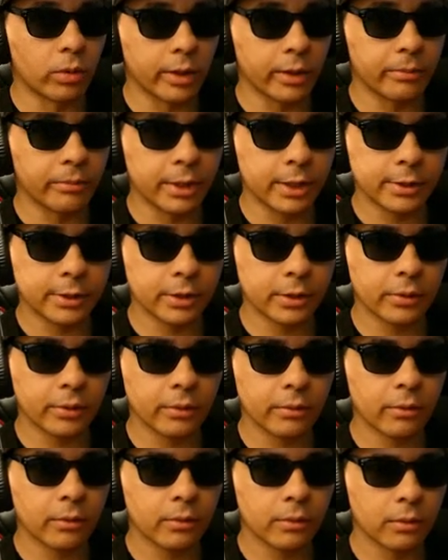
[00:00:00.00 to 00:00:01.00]
miss you,
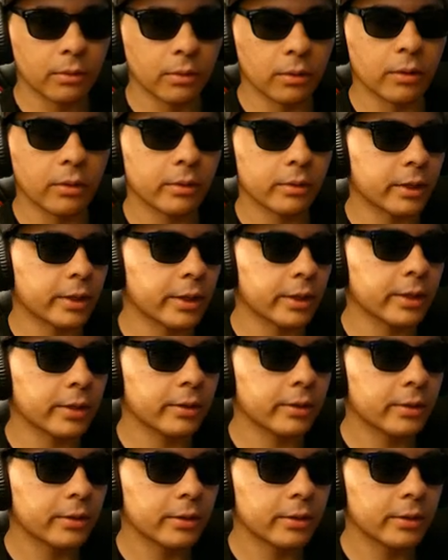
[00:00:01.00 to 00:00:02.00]
okay?
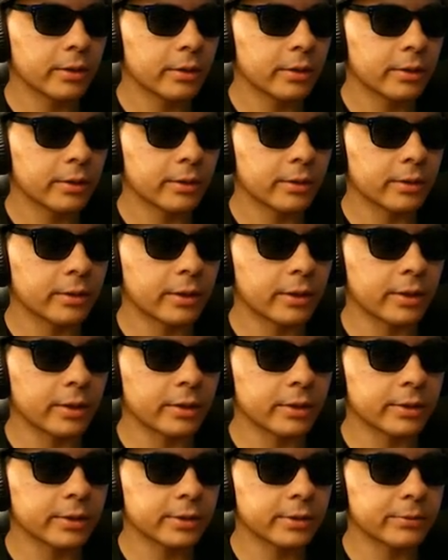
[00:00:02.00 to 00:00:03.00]

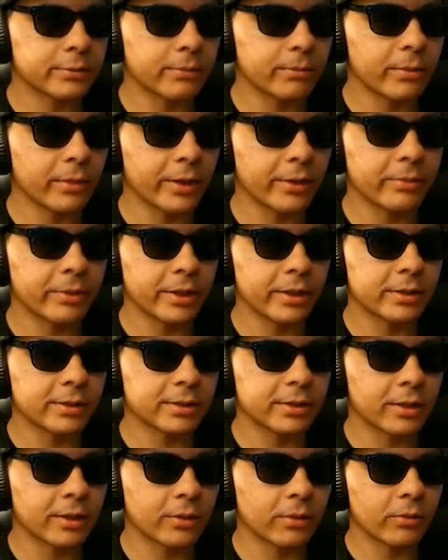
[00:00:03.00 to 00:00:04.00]
This may be a
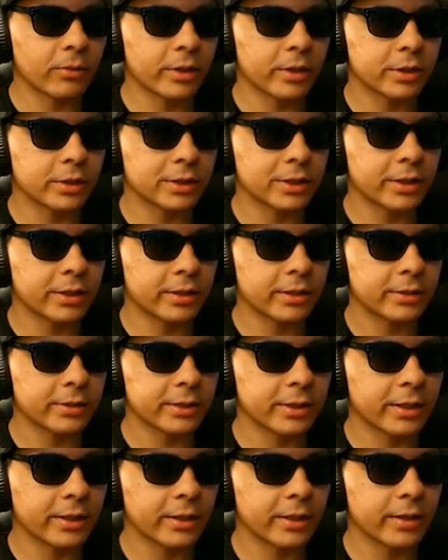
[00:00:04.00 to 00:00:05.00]
song where she's
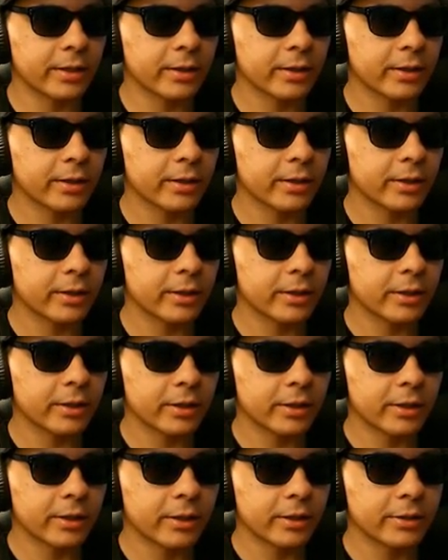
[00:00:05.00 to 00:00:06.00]
saying
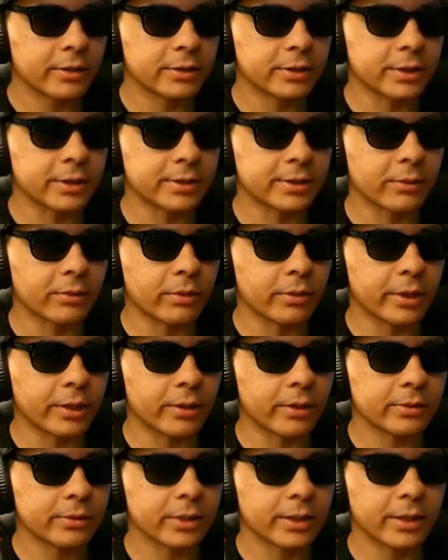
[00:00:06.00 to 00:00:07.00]
to someone
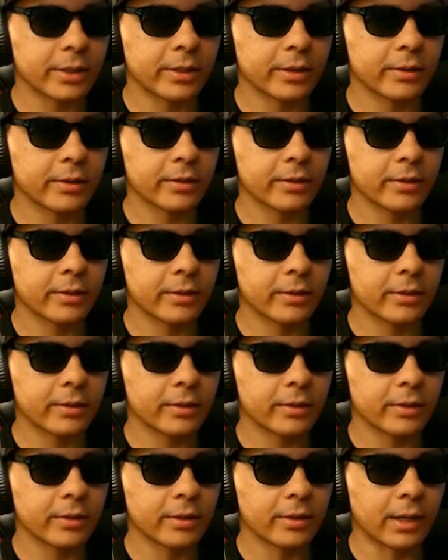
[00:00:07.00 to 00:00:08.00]
else, like,
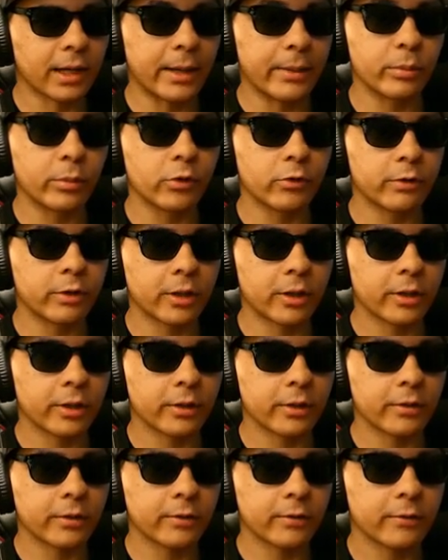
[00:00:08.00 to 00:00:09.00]
I moved
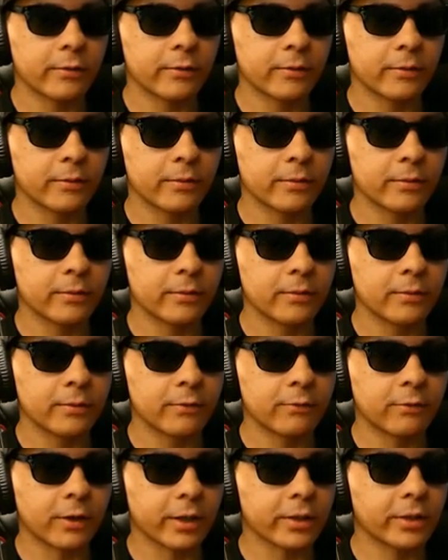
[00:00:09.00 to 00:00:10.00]
on.
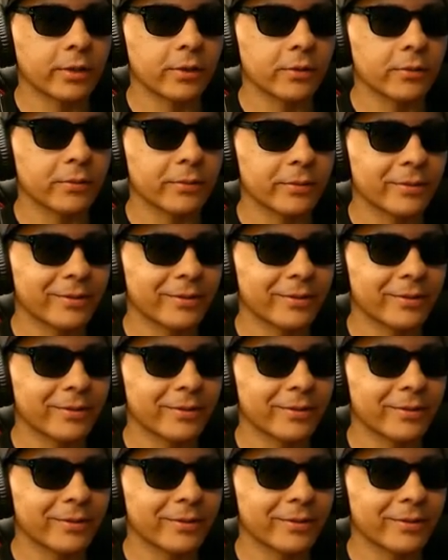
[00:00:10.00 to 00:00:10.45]
Fuck you.